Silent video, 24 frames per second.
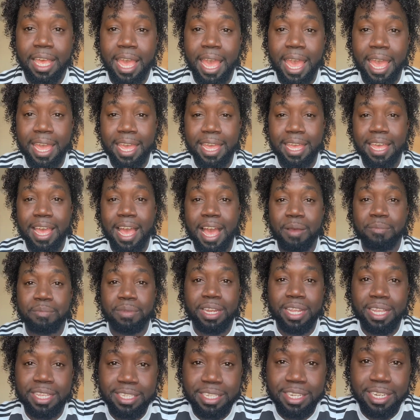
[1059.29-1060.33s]
Hey,
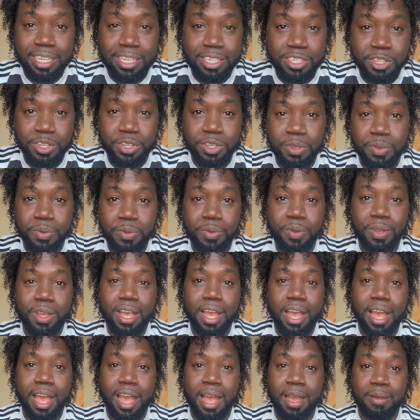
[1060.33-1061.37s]
I'm listening to you
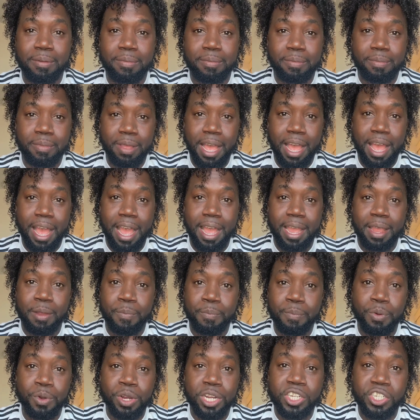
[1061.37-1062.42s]
um, I
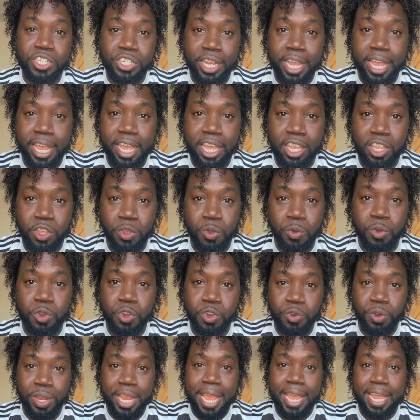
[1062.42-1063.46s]
appreciate you
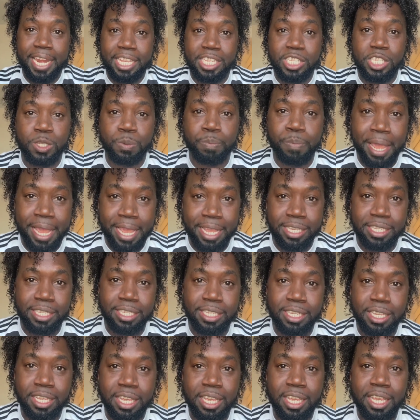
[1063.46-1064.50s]
creating
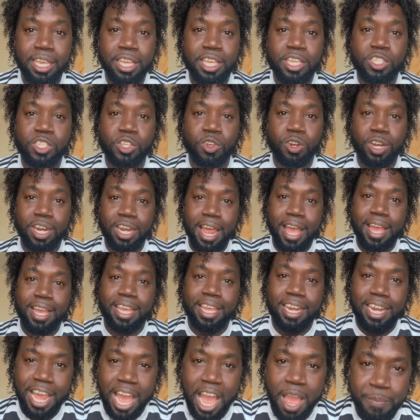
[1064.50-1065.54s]
space so that I
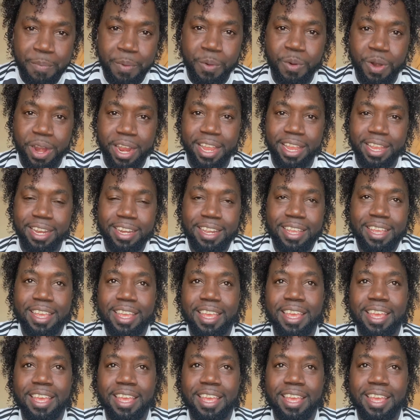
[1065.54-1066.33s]
can operate.